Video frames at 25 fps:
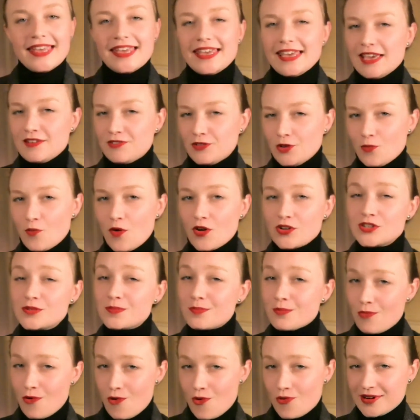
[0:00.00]
If you want
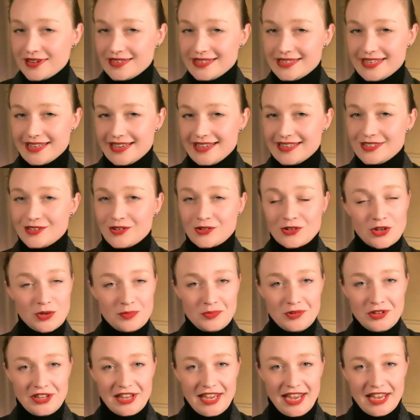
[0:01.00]
more insights on
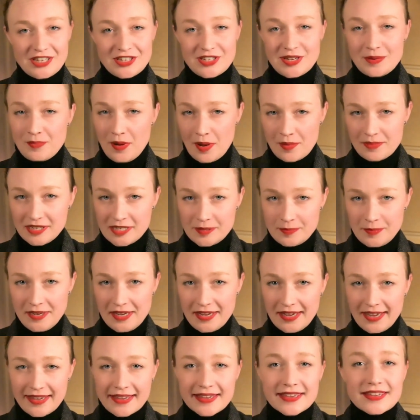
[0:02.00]
communication and public
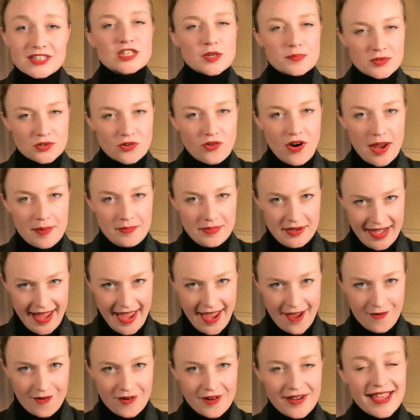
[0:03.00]
speaking, subscribe
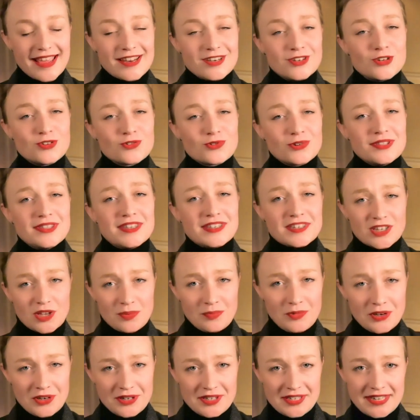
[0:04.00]
now and join this
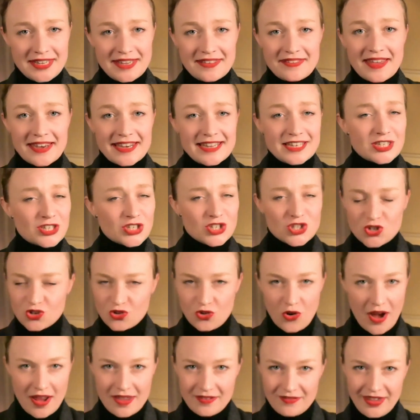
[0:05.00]
community that is
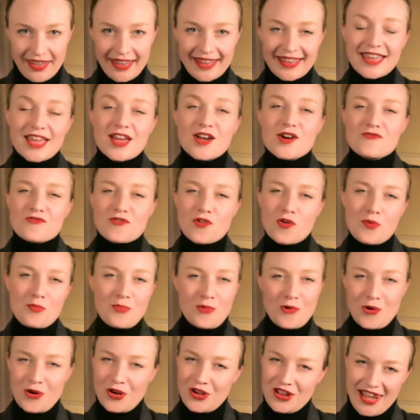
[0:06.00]
striving for a
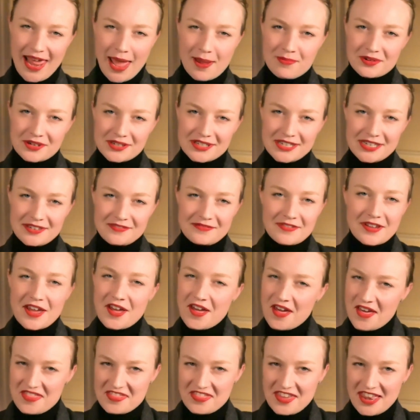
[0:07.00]
more collaborative,
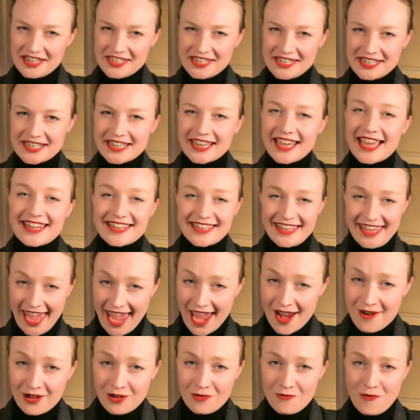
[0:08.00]
authentic, and
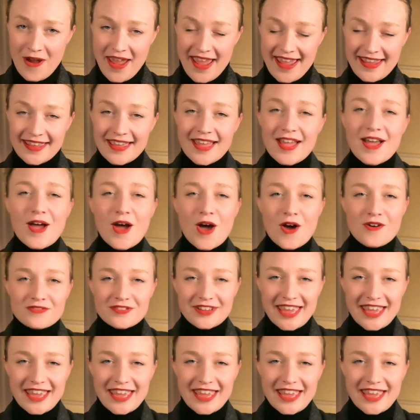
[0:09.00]
caring way of